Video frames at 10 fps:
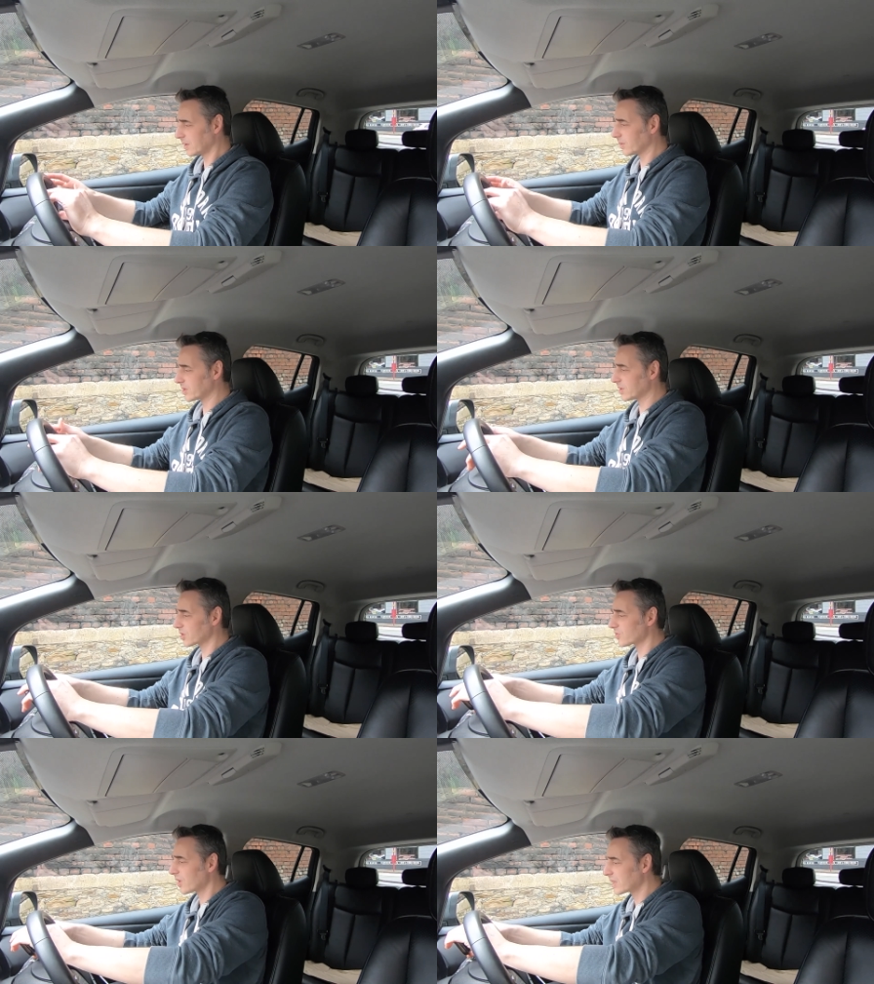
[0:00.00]
which it's
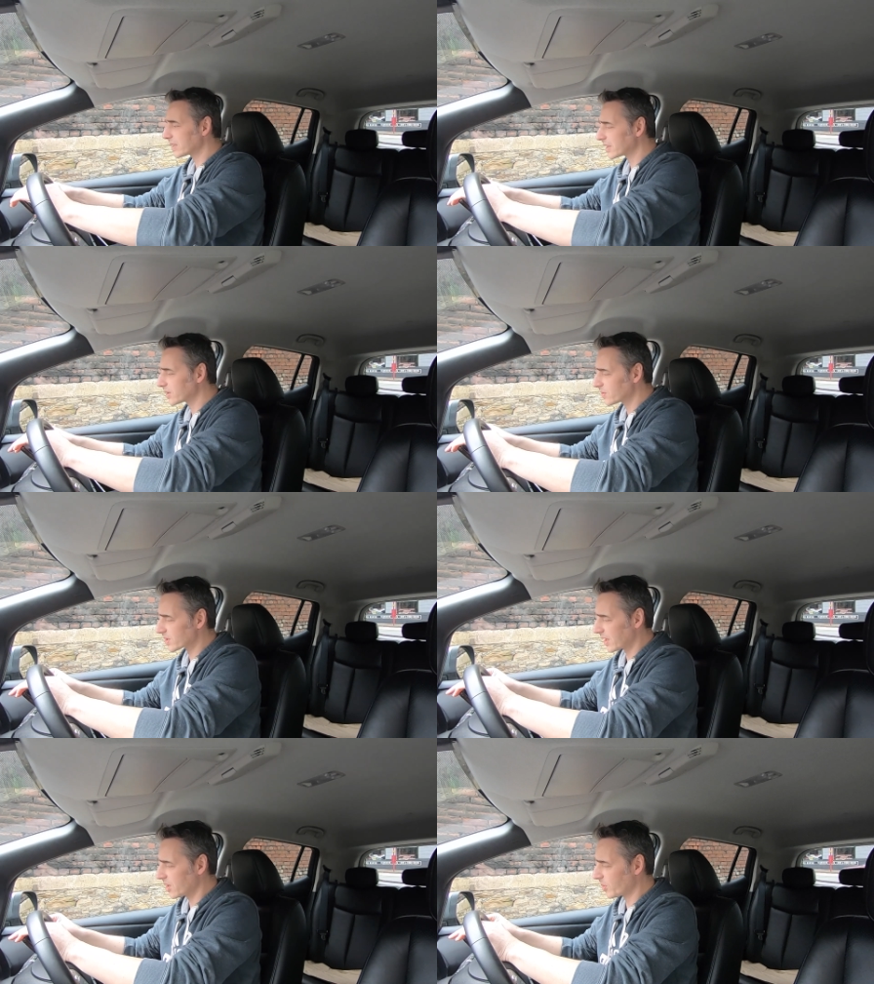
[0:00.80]
struggling to do
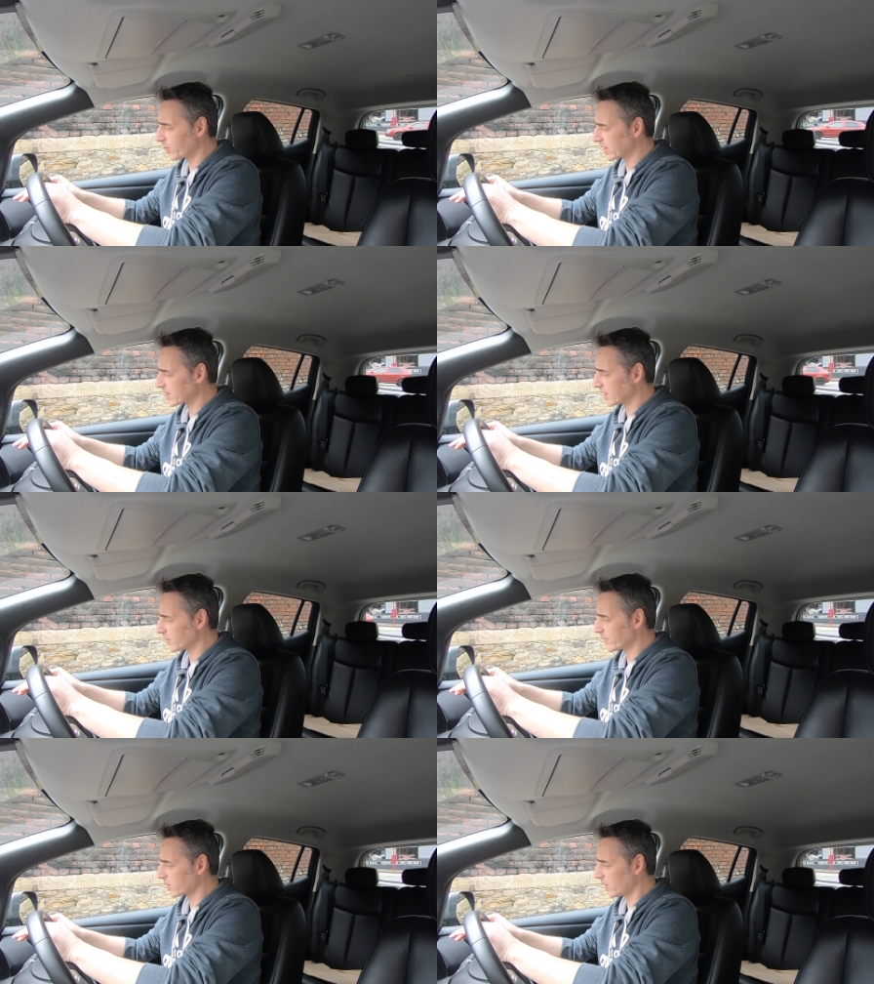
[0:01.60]
so, but we can see
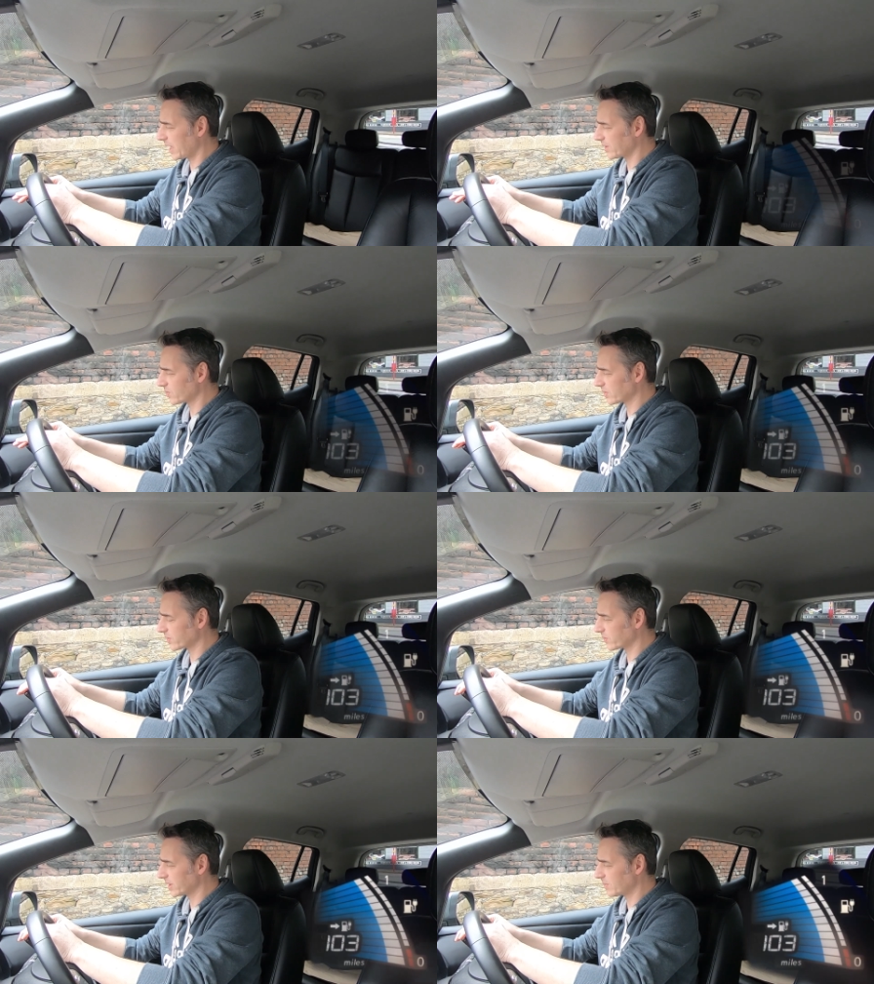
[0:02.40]
that we've got
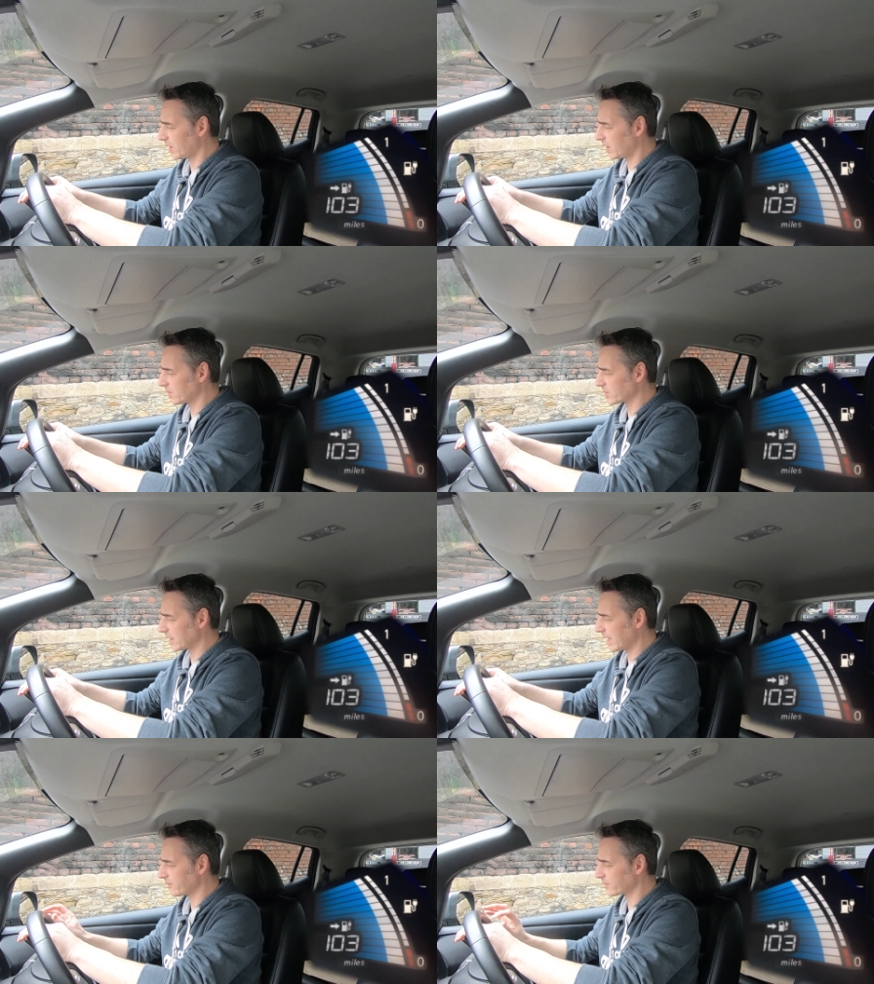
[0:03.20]
103 miles
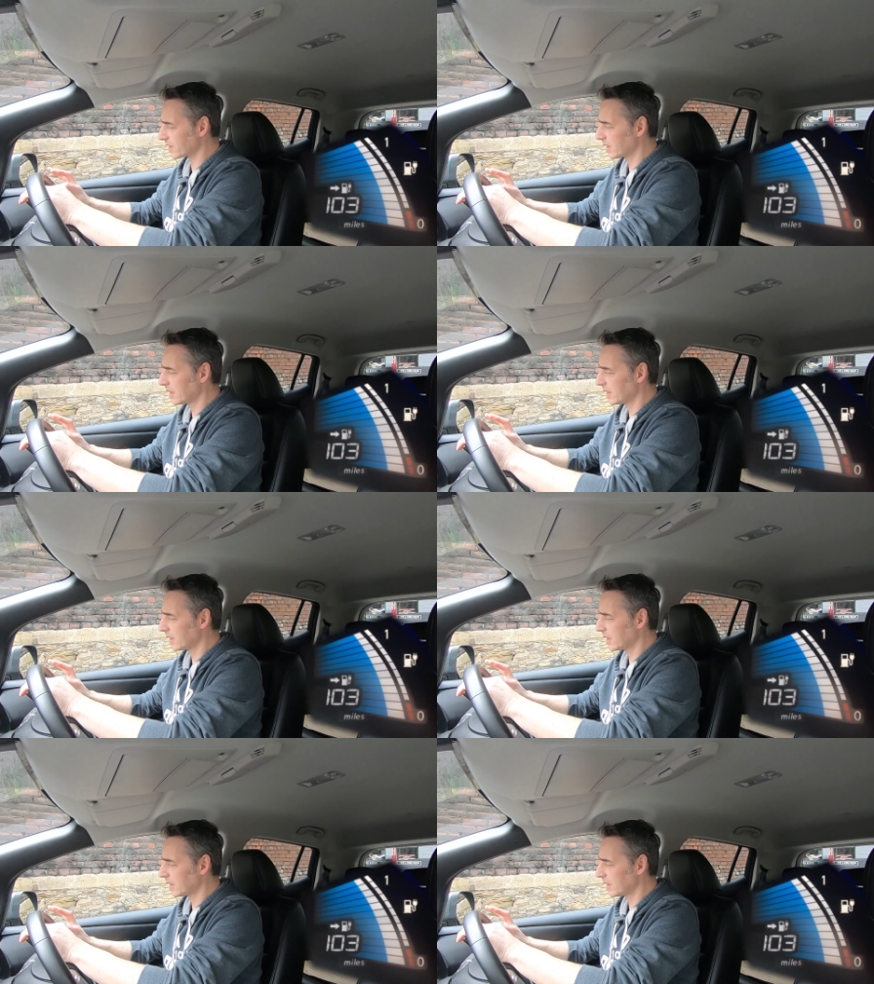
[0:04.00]
left.